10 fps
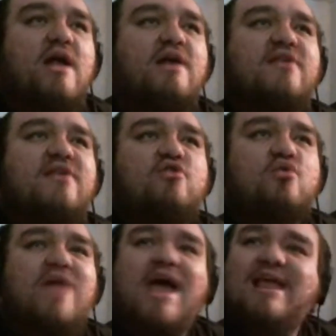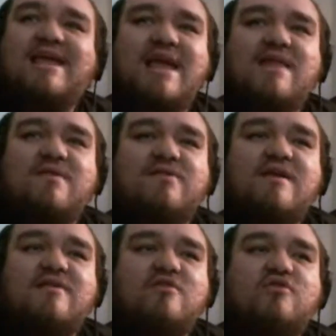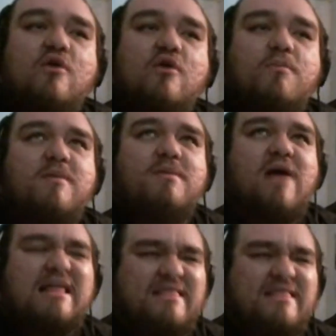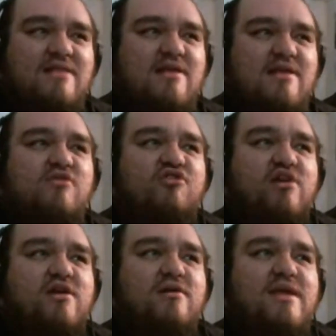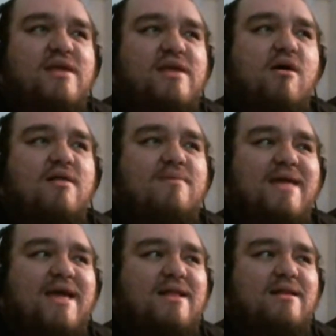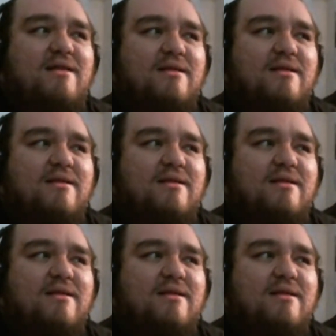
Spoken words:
Because they do that again in the season 2 premiere, I think. Doesn't Shirley call him that?